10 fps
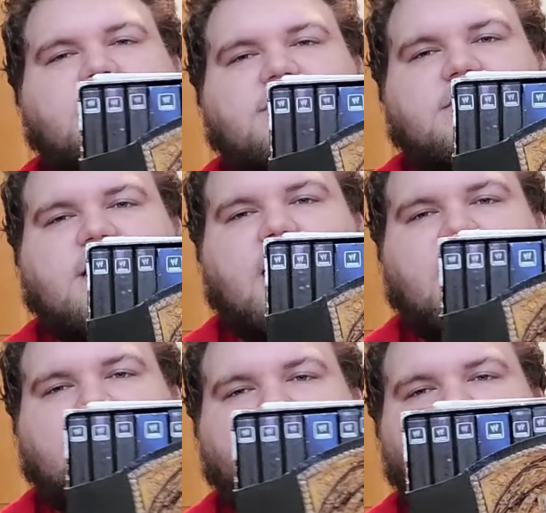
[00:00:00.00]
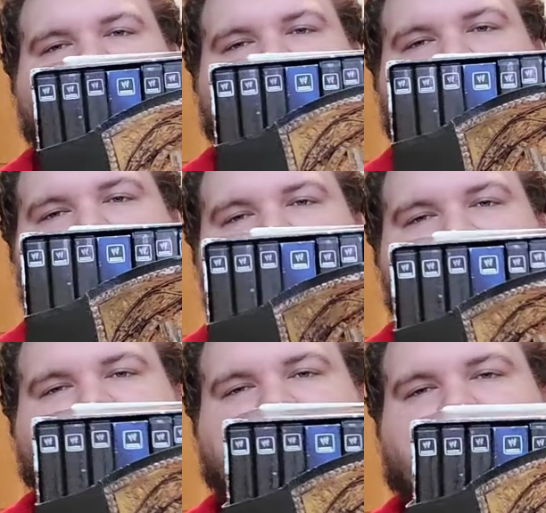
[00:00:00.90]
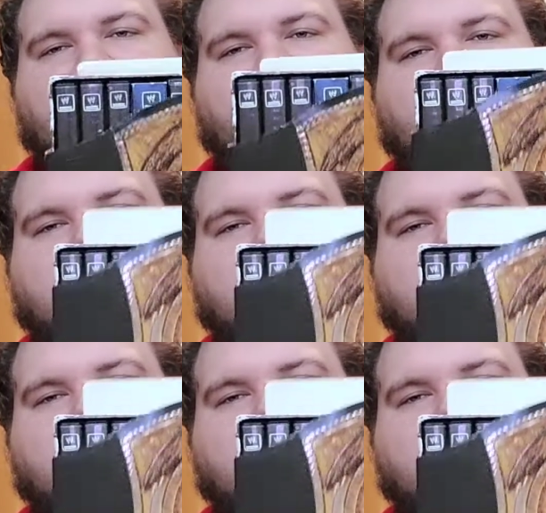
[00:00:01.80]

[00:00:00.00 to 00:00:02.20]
this intact is one thing. You see a lot of them